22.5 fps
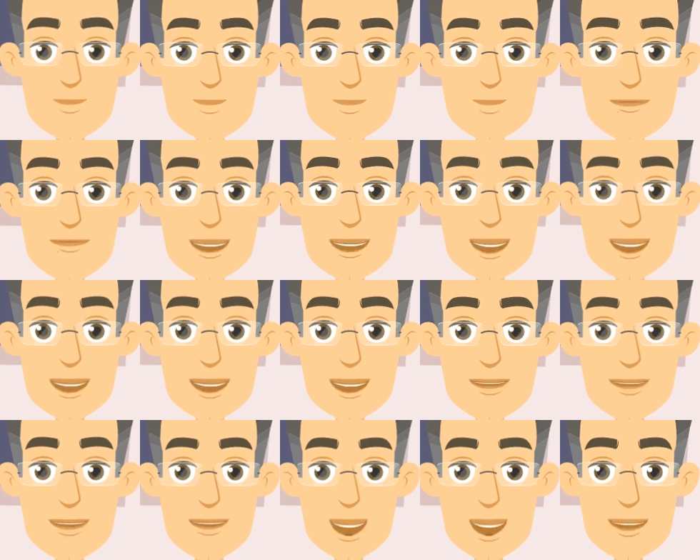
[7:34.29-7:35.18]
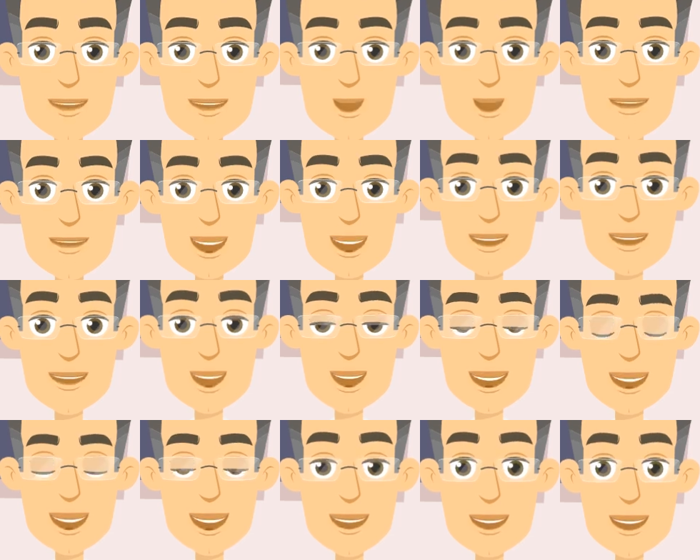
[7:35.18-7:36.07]
and to develop an appropriate
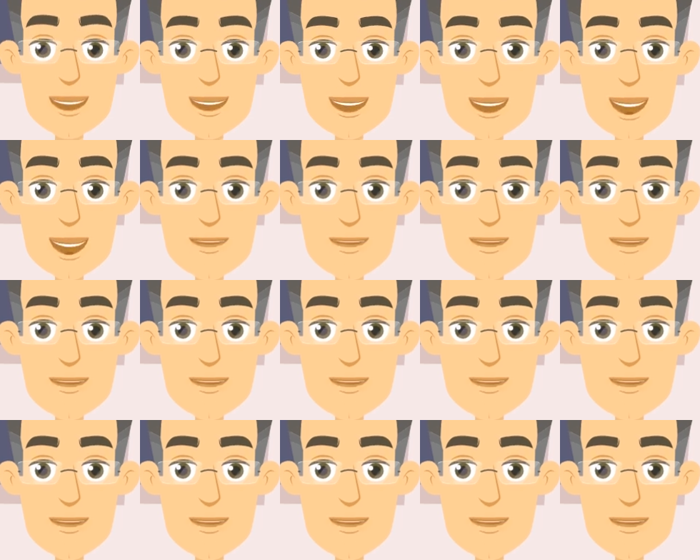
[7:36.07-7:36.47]
treatment plan.